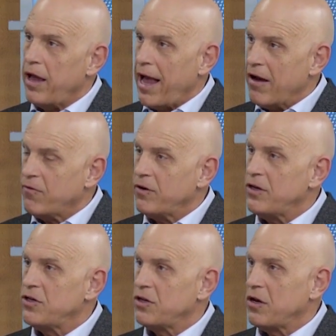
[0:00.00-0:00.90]

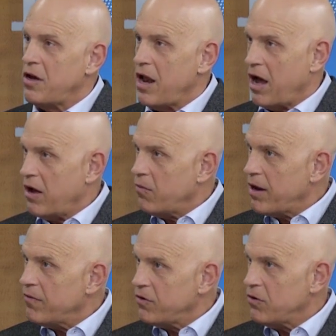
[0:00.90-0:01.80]
average
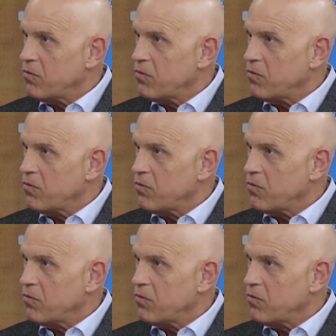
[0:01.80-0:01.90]
non-revenue